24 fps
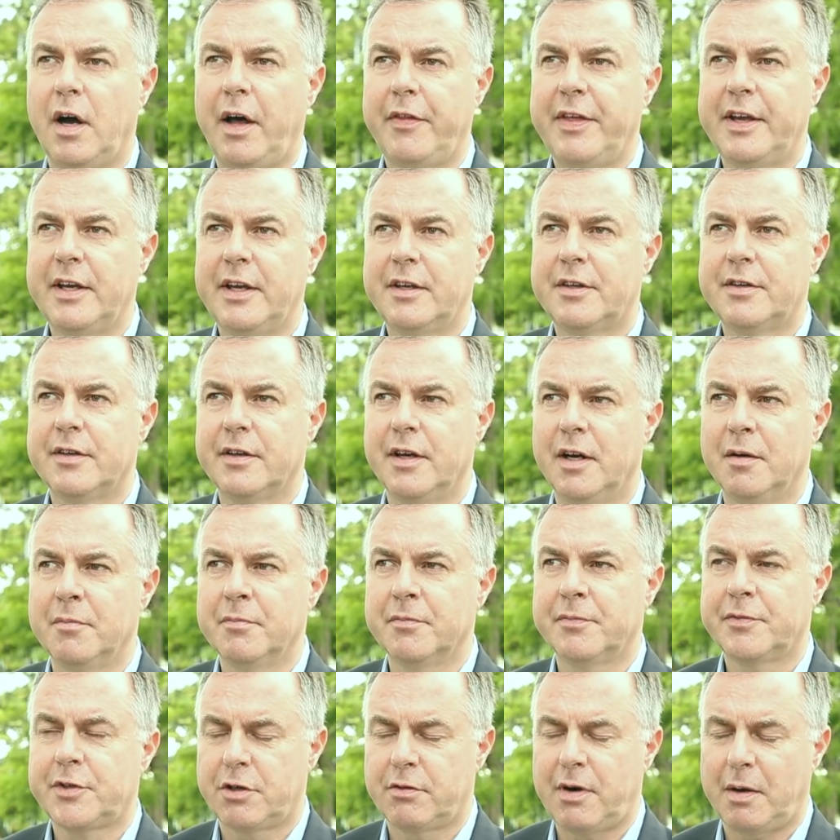I think
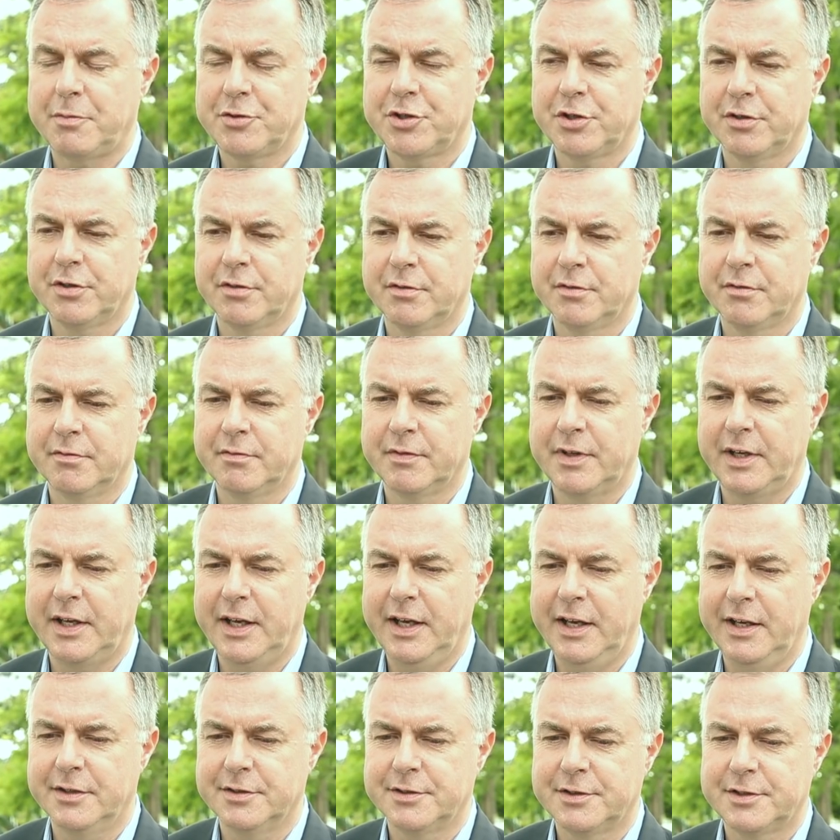corruption
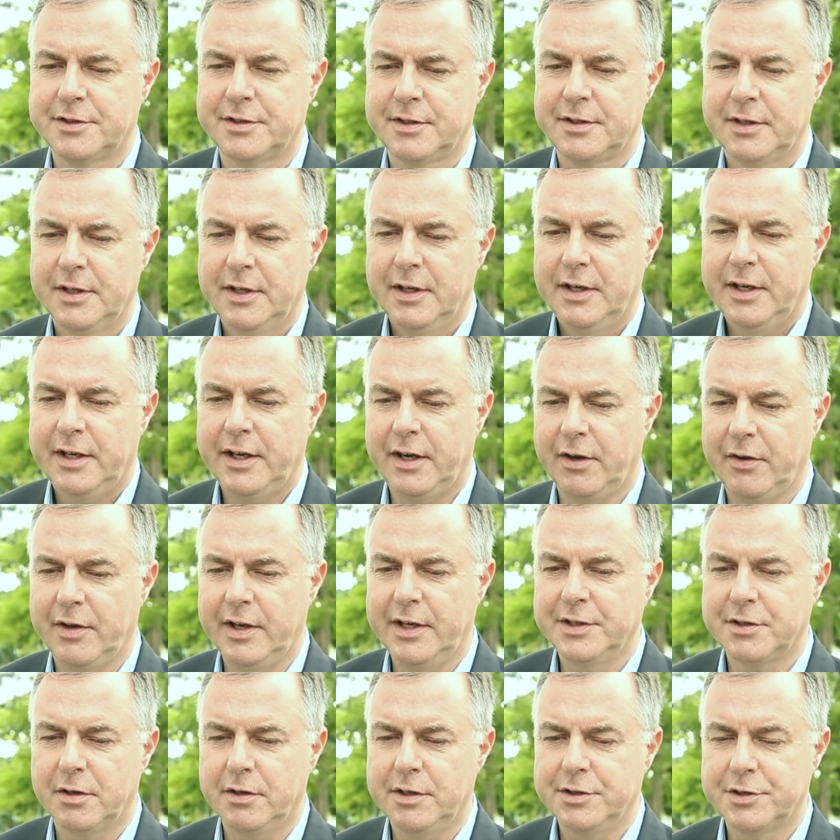is,
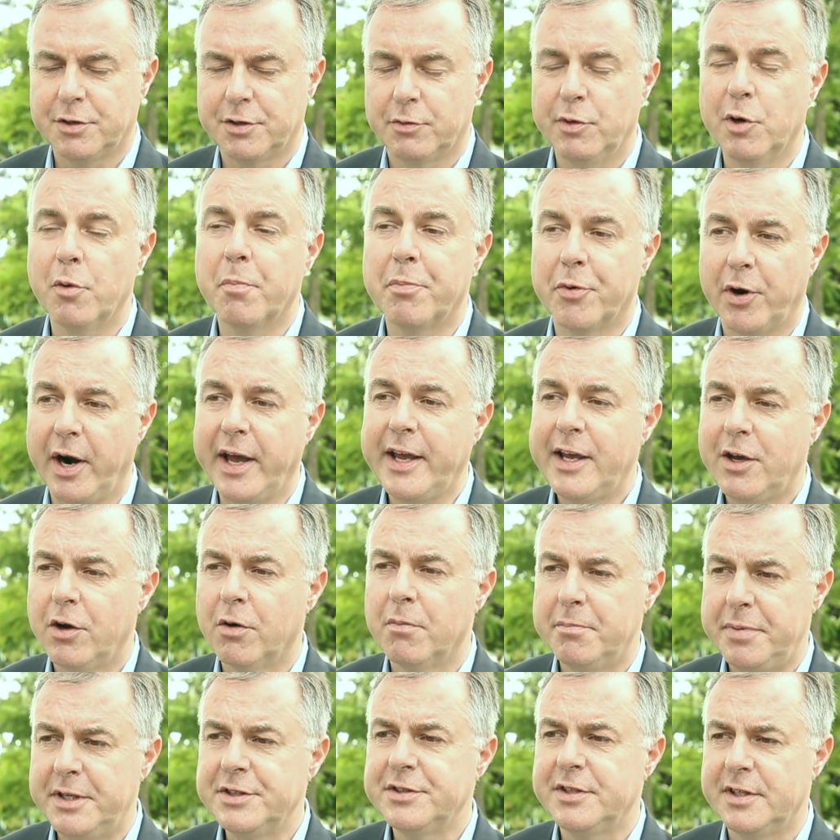is a real brake
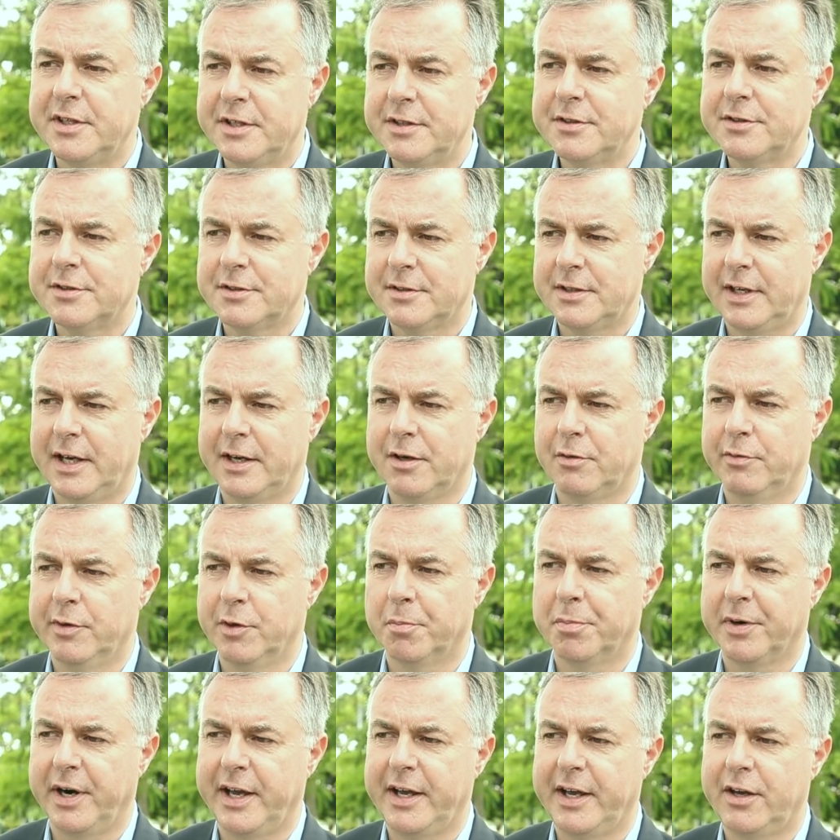on business and a
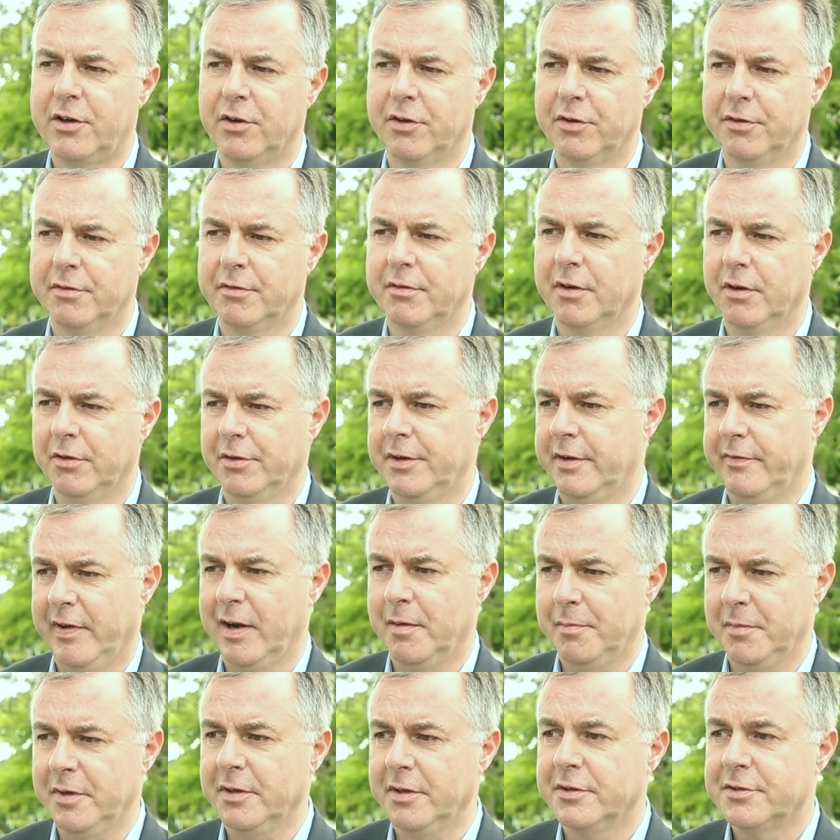real brake on
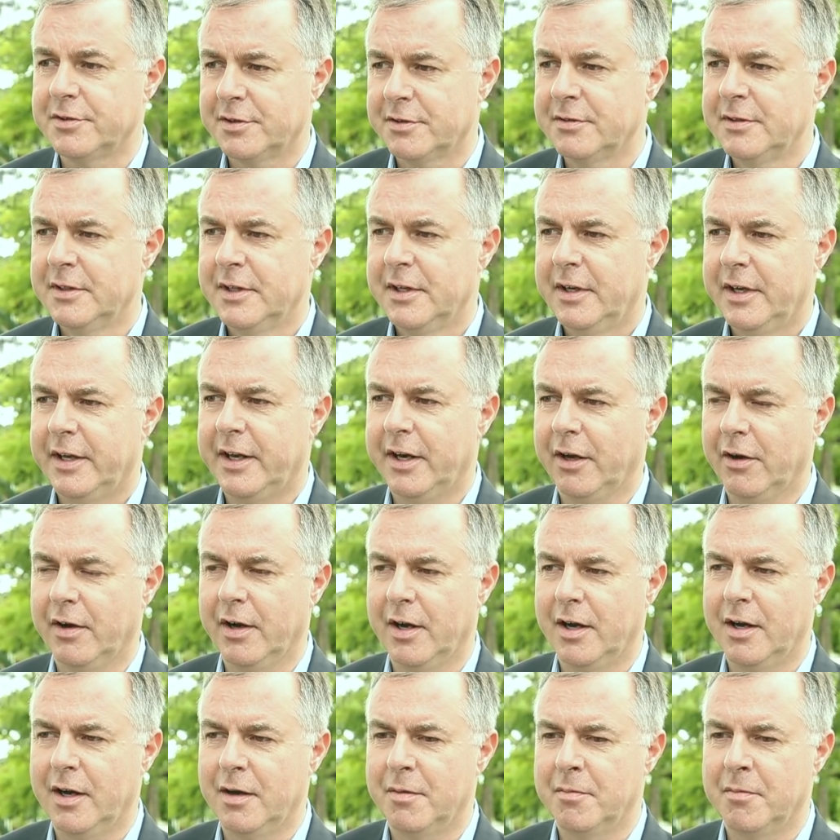development.
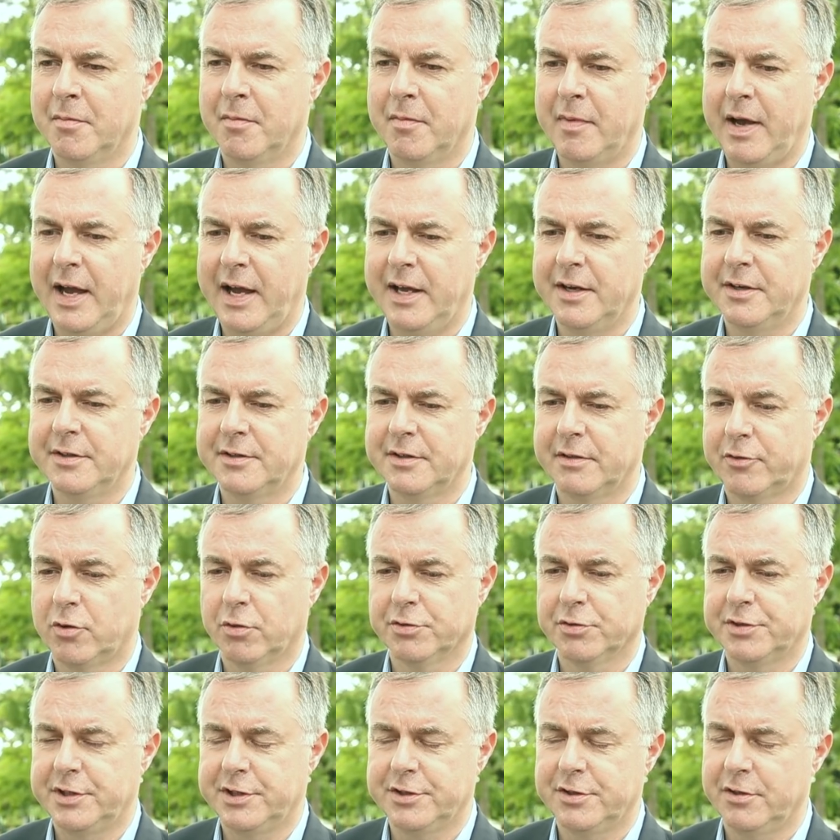And of
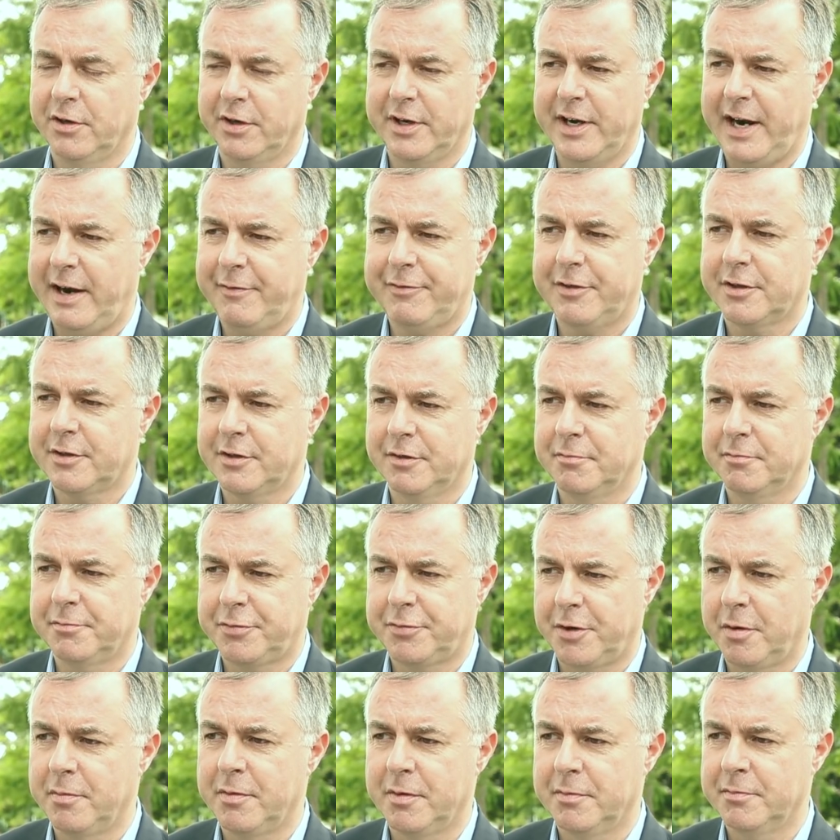course it's not an African
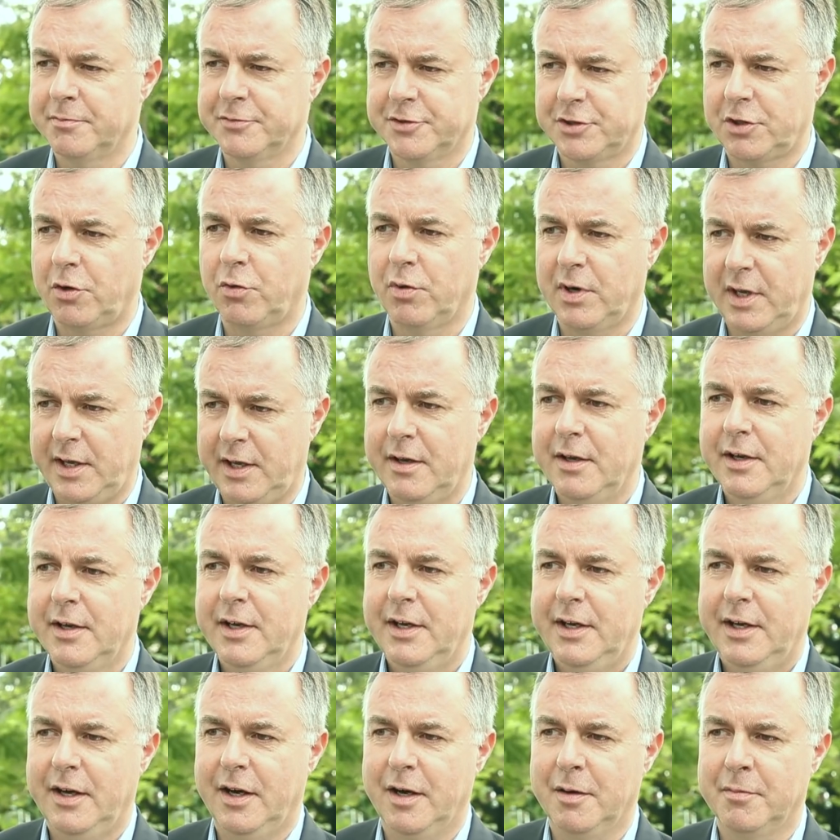problem solely.
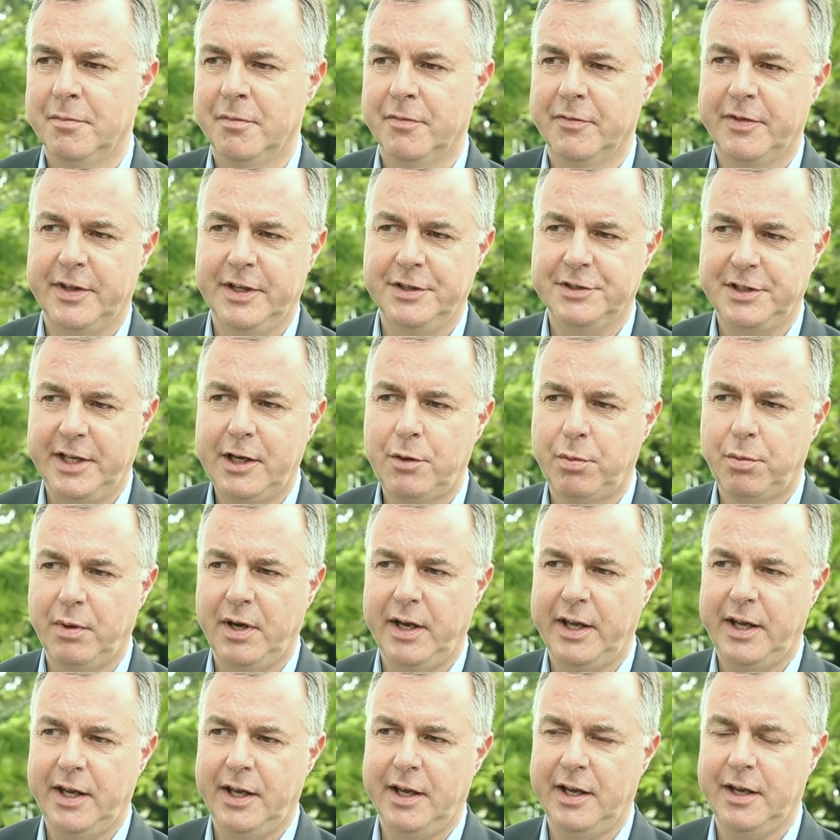There's
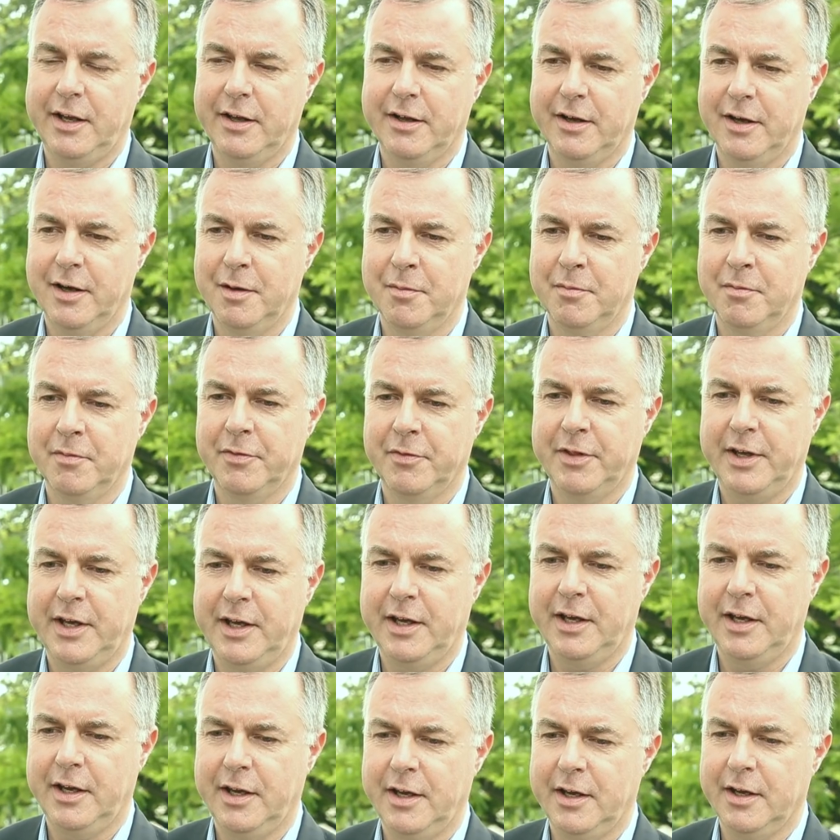equally
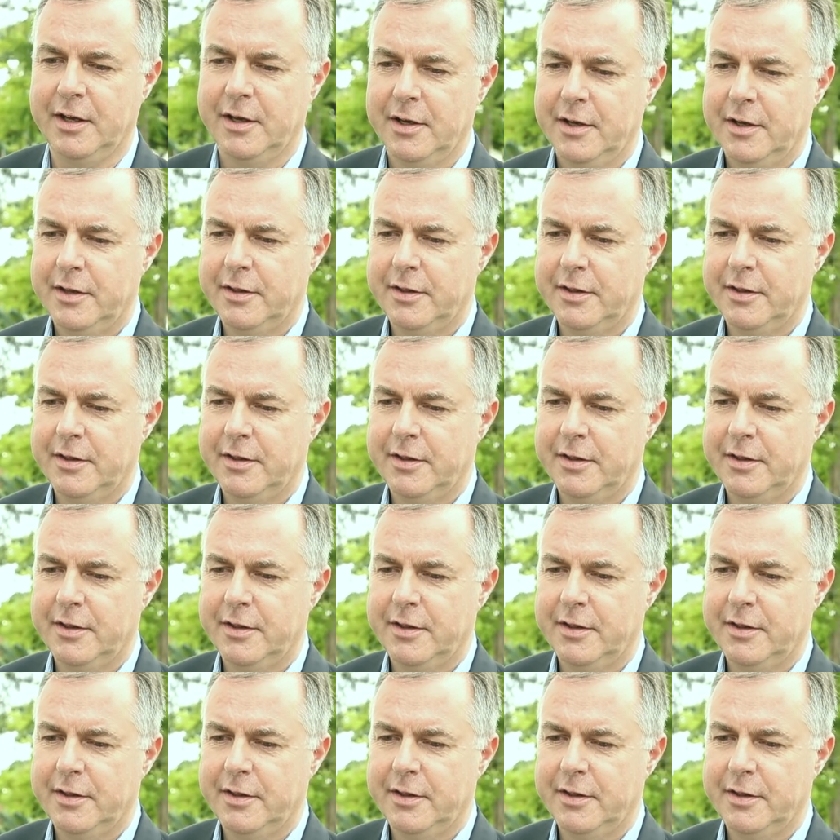the